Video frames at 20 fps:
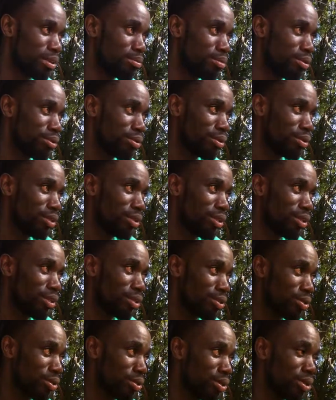Camp.
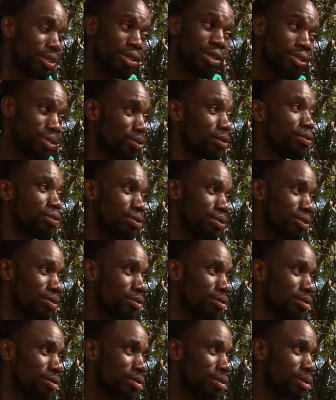So it's also
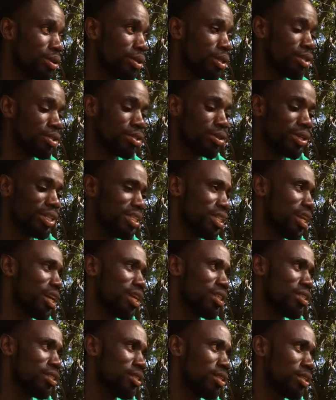good. So it
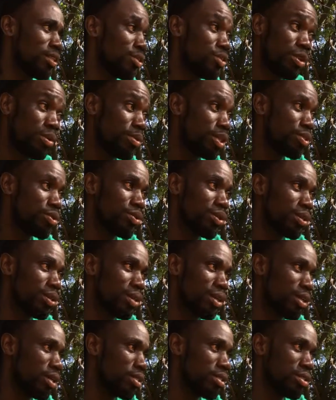has the
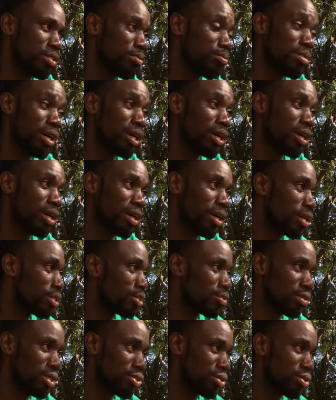dormitory, has bar, has
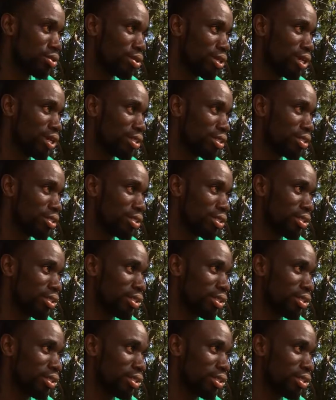restaurant.